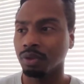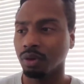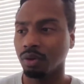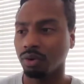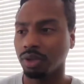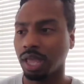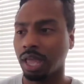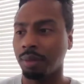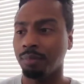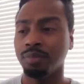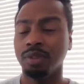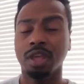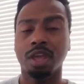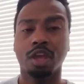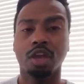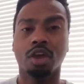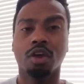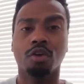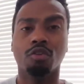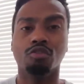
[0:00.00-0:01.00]
Okay,
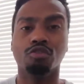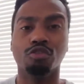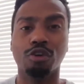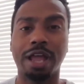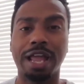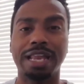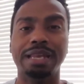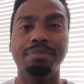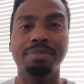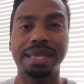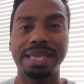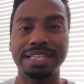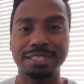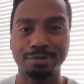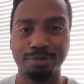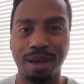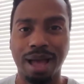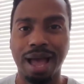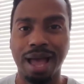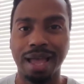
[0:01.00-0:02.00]
red means
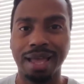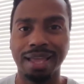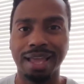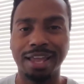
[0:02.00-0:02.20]
buy.